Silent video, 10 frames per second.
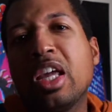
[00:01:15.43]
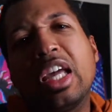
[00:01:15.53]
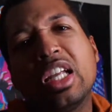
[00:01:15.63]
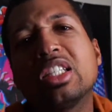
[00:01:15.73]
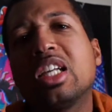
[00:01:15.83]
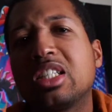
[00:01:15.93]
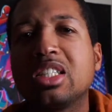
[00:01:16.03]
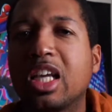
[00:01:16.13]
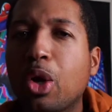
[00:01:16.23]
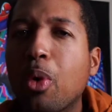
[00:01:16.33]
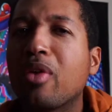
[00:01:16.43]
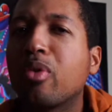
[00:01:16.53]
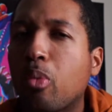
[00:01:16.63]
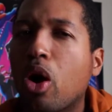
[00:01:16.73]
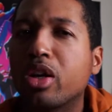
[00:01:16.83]
It doesn't necessarily take away
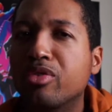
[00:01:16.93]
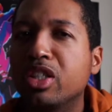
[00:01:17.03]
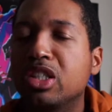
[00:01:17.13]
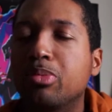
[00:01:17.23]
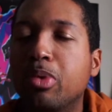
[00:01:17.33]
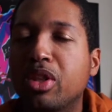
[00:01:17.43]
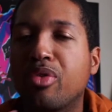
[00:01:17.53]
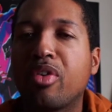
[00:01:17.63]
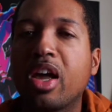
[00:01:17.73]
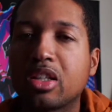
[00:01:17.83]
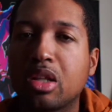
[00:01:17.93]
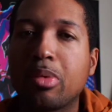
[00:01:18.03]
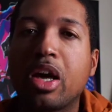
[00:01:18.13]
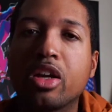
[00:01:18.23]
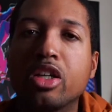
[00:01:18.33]
from WandaVision, but the fact of the
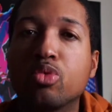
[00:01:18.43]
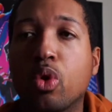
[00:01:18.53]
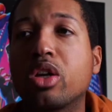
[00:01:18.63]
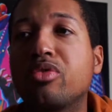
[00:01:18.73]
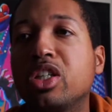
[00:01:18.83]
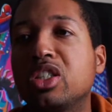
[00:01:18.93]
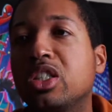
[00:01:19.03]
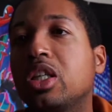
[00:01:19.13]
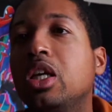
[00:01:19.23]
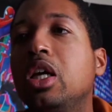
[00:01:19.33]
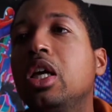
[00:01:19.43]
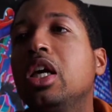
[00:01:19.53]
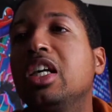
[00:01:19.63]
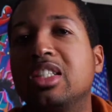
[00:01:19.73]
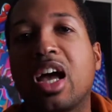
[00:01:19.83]
matter is WandaVision
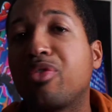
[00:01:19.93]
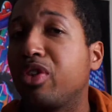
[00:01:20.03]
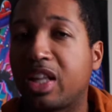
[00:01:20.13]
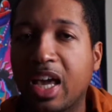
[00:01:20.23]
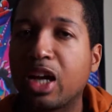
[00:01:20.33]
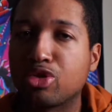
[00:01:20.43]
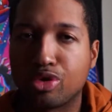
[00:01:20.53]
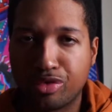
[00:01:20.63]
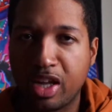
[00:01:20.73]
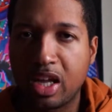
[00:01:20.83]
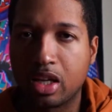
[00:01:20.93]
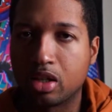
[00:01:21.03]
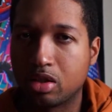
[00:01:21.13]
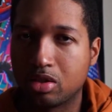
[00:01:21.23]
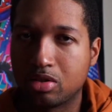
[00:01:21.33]
is not for the casual fan,
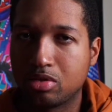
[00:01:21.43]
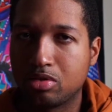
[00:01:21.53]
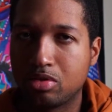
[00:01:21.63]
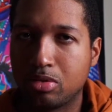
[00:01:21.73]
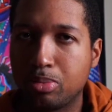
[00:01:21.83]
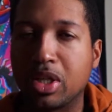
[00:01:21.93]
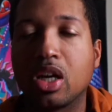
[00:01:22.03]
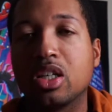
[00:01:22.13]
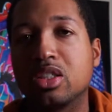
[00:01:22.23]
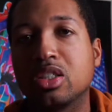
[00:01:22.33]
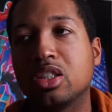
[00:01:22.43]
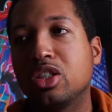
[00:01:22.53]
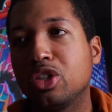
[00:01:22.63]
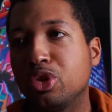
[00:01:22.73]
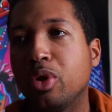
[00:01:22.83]
because
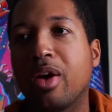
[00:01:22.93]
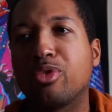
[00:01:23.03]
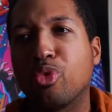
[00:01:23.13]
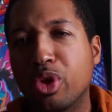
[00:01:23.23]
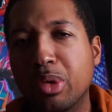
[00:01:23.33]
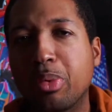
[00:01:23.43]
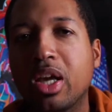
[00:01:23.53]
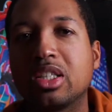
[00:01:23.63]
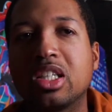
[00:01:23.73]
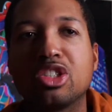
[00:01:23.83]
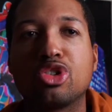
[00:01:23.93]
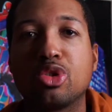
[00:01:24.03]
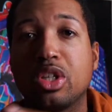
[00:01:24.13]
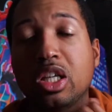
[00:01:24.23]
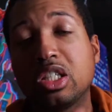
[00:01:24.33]
you have to really pay attention to
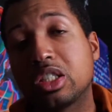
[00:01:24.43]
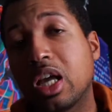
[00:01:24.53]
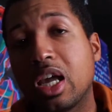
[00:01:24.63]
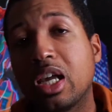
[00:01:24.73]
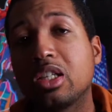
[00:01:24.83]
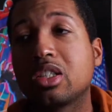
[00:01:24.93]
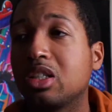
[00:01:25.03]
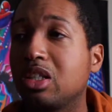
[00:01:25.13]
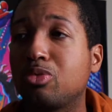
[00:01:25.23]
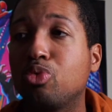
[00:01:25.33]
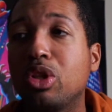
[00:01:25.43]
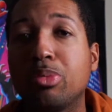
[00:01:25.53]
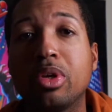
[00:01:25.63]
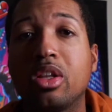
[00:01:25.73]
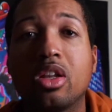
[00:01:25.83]
the Easter eggs, because it's really
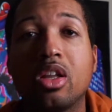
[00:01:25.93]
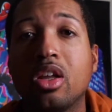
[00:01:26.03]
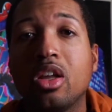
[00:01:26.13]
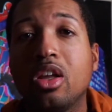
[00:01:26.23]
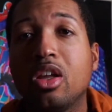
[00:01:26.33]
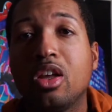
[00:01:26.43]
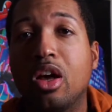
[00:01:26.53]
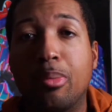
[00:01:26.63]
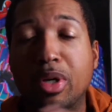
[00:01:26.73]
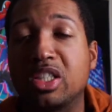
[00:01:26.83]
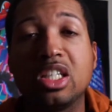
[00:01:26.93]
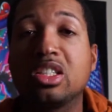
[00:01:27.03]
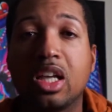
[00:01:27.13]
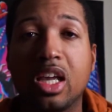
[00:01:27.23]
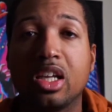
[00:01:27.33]
been a bunch of
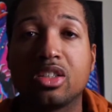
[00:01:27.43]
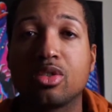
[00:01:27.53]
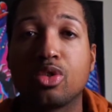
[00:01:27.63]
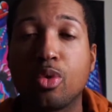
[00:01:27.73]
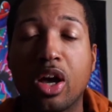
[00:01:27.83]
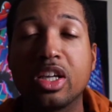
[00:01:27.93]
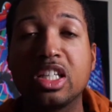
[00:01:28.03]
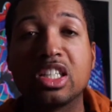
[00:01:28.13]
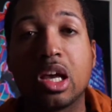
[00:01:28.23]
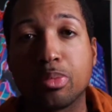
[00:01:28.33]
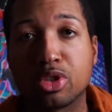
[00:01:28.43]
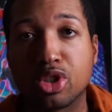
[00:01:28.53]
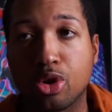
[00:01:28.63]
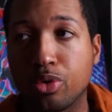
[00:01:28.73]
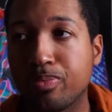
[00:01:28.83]
Easter eggs throughout each
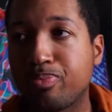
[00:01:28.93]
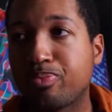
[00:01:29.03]
episode.